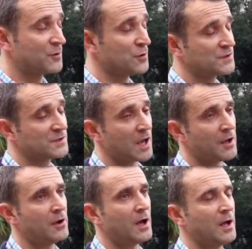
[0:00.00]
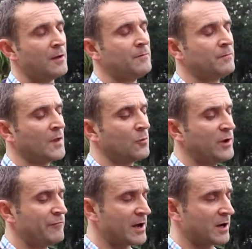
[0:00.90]
of course. So
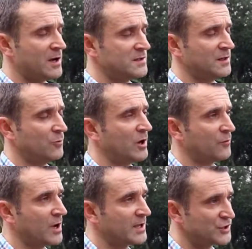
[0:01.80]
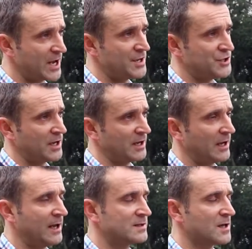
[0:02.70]
we've recognised that the world of work is changing
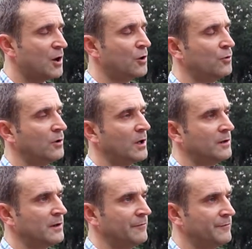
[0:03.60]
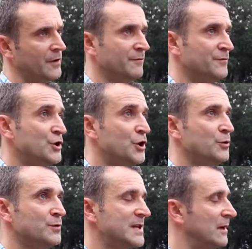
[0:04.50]
and there's a whole load of
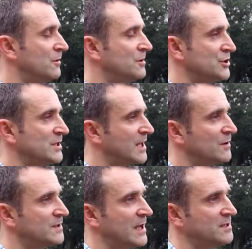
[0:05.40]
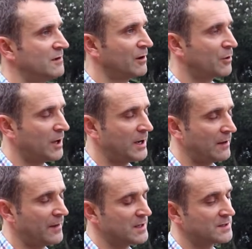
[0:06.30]
new technology skill sets that are required
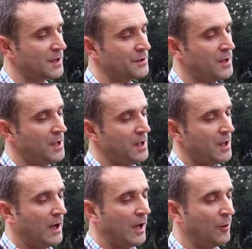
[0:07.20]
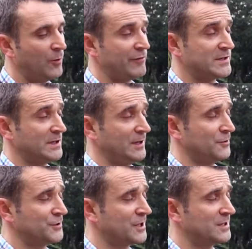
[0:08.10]
out there. So we've recently
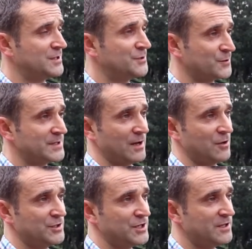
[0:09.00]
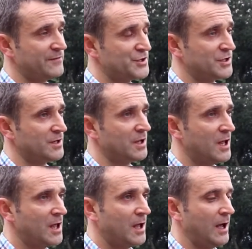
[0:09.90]
launched our Digital Technology Division
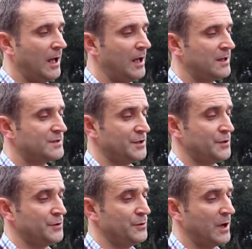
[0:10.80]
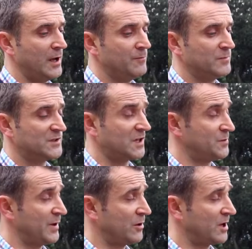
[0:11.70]
to
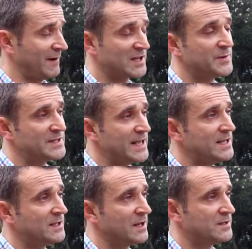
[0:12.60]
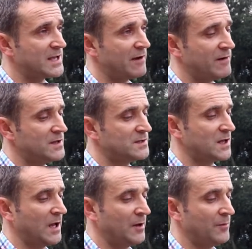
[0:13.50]
start to build our expertise in those
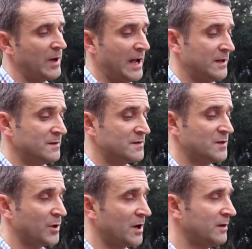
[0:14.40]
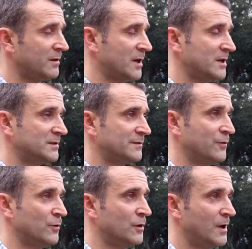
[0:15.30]
areas and supply the thirst
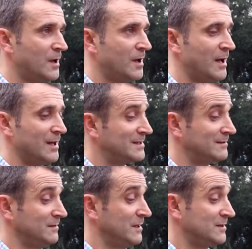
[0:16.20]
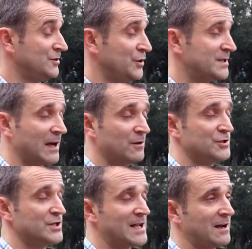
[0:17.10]
for new
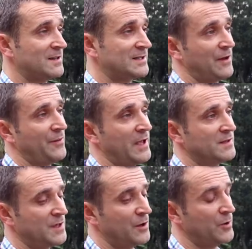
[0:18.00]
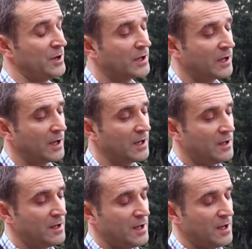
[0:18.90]
technology talents out there. So we're looking at